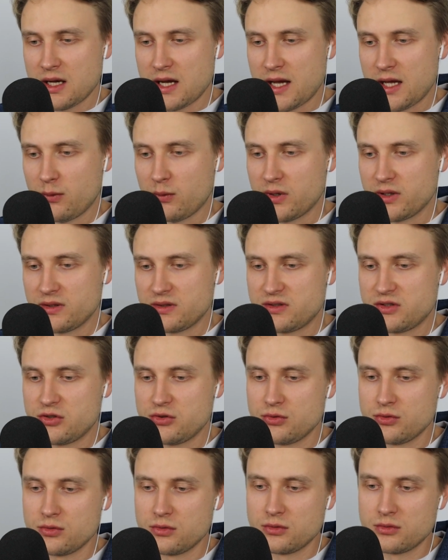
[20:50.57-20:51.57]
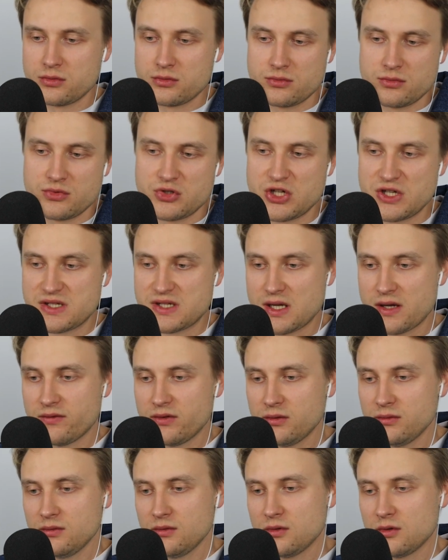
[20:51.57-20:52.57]
I went to
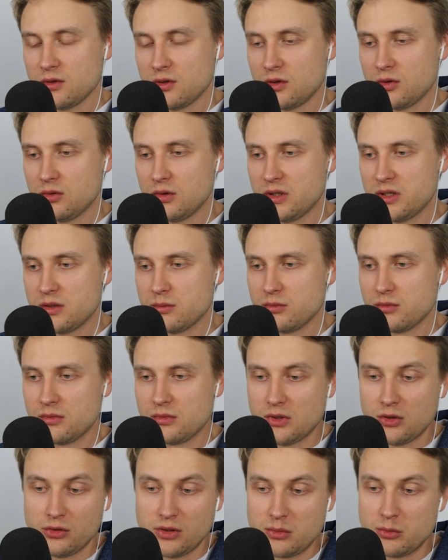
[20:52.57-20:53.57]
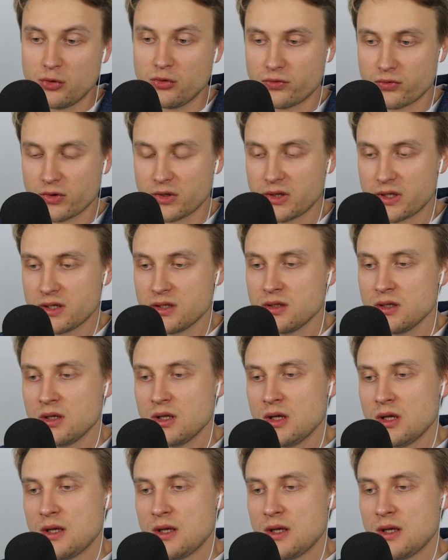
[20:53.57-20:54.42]
g7, only move really,